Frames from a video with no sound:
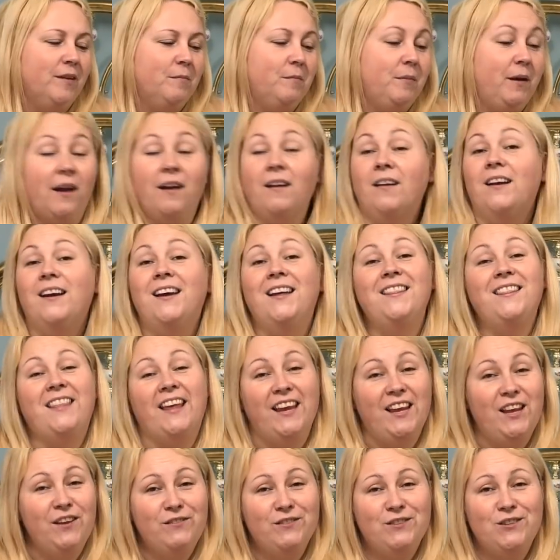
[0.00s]
But yeah,
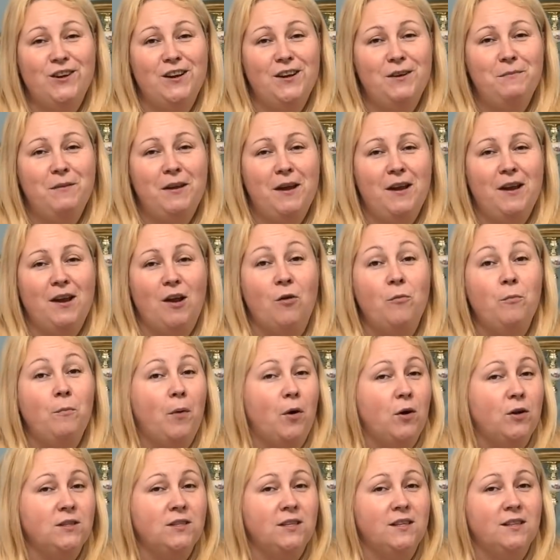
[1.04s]
thank you for joining me in
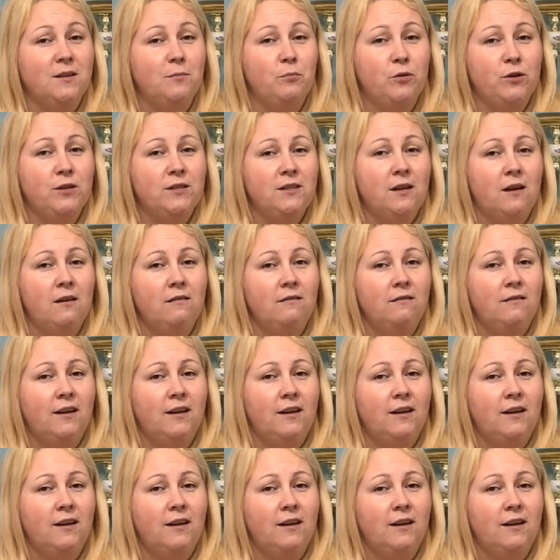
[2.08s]
unboxing the printer,